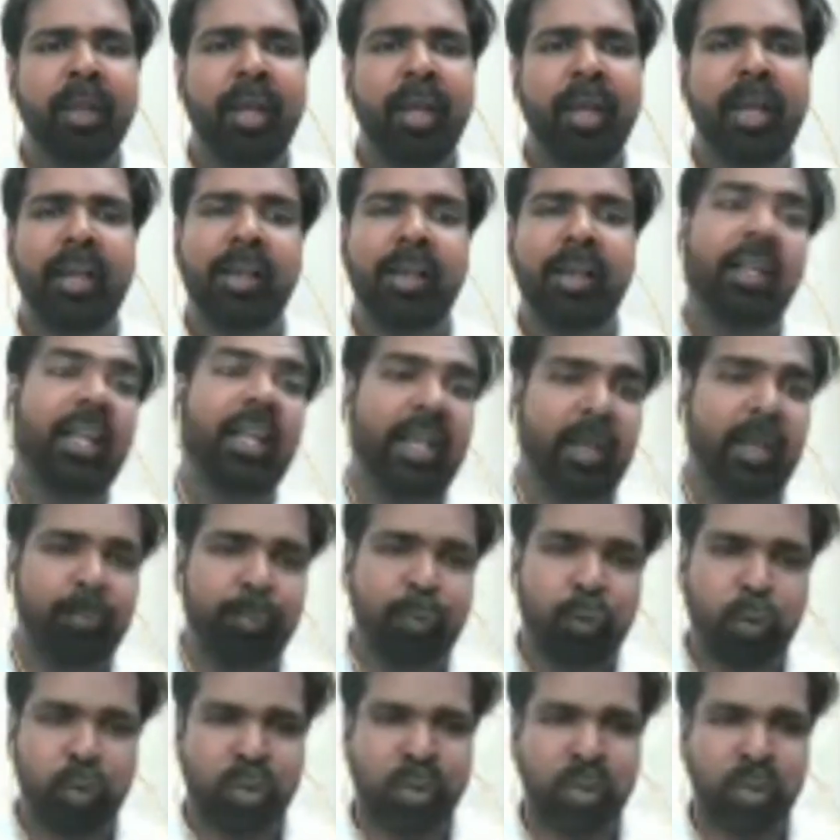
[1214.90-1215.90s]
and E.M.
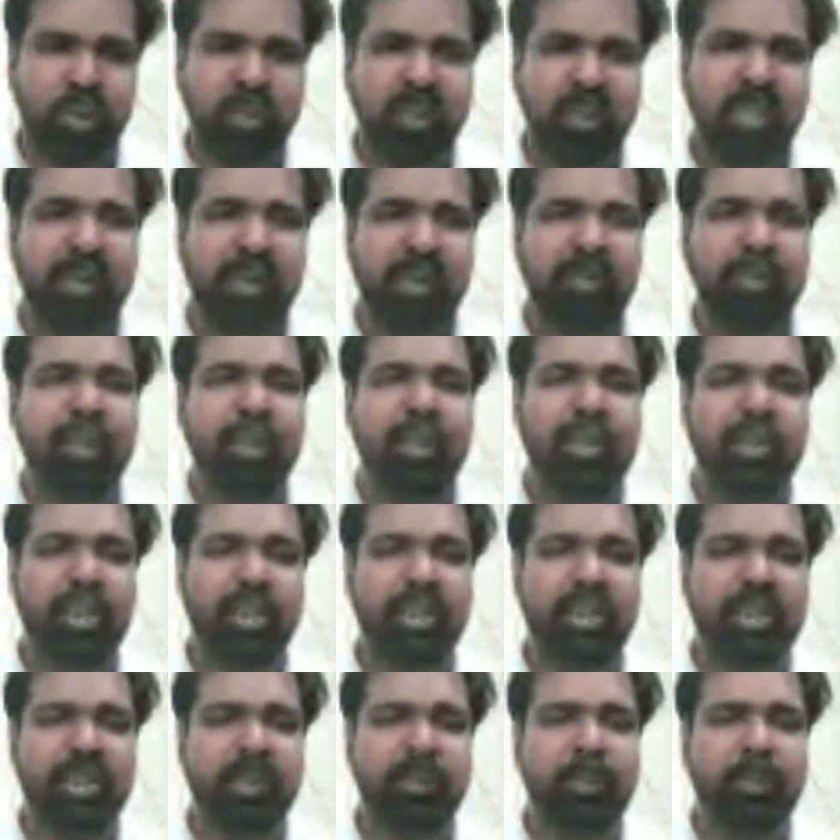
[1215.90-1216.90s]
Forster's
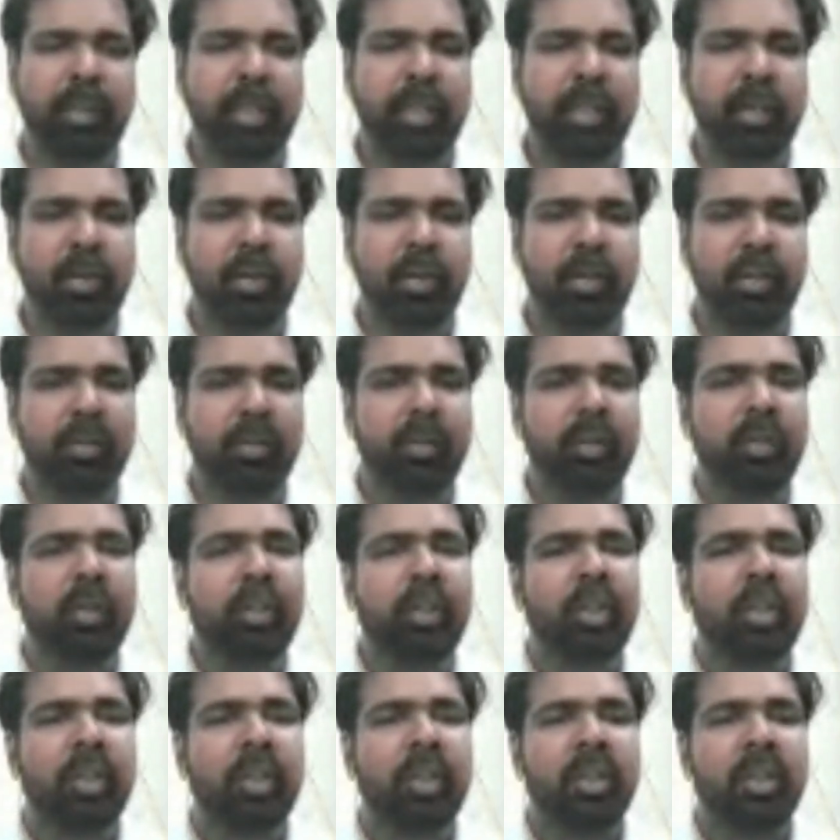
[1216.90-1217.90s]
definitions in particular.
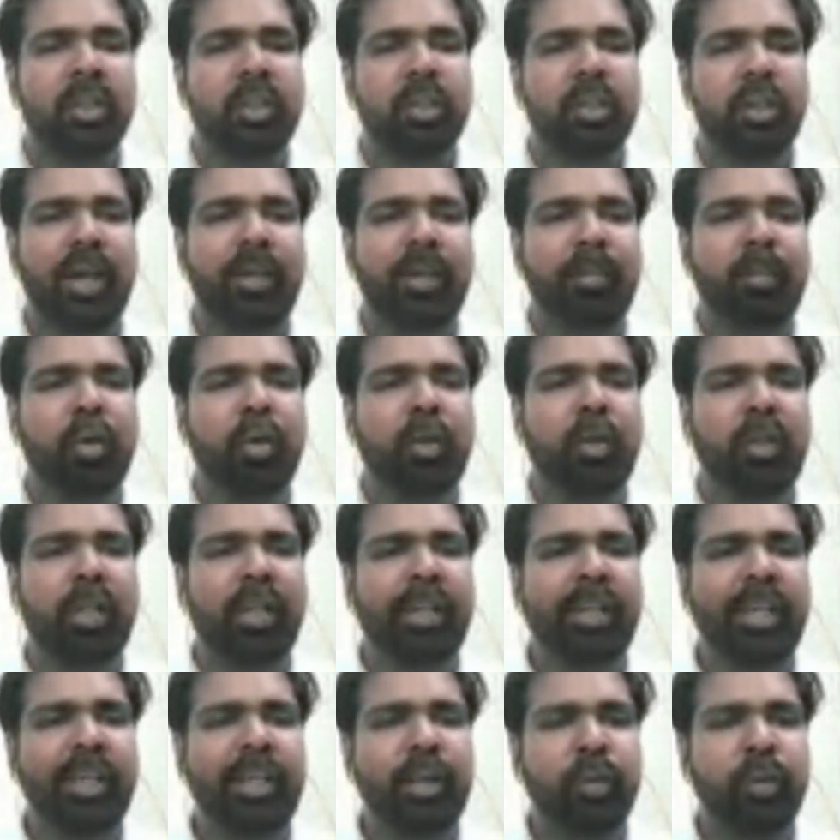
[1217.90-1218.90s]
So I'm not
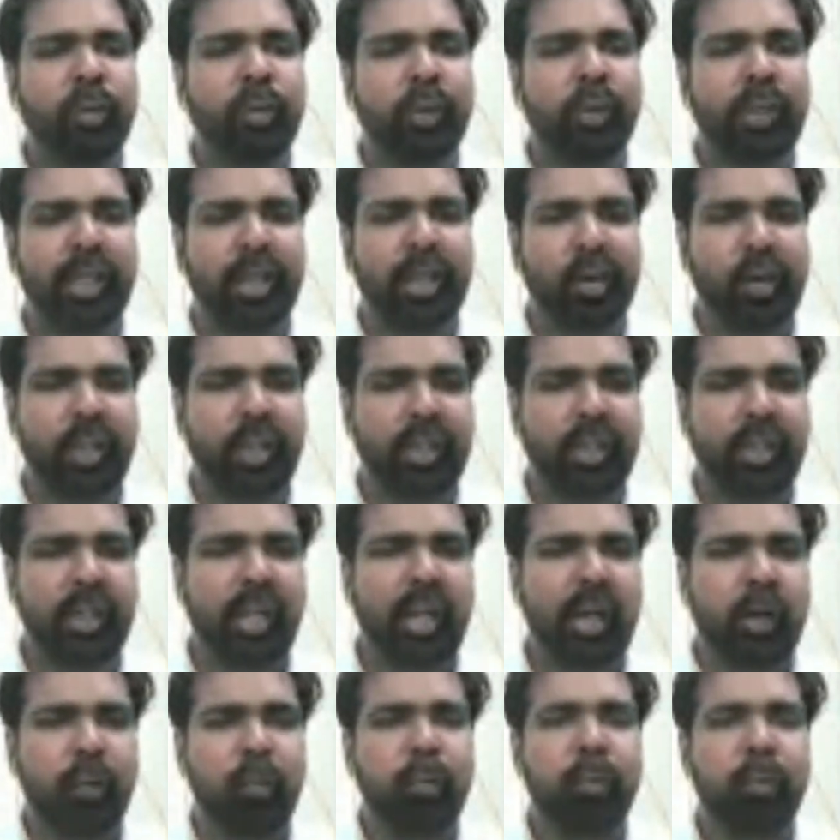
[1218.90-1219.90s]
taking you there right
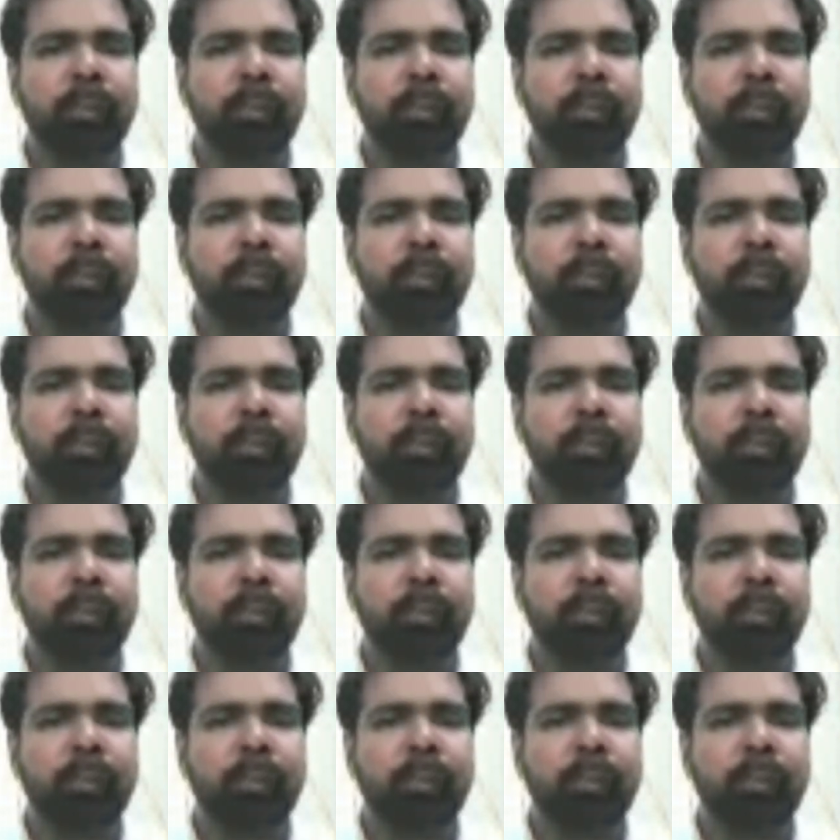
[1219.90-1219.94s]
now.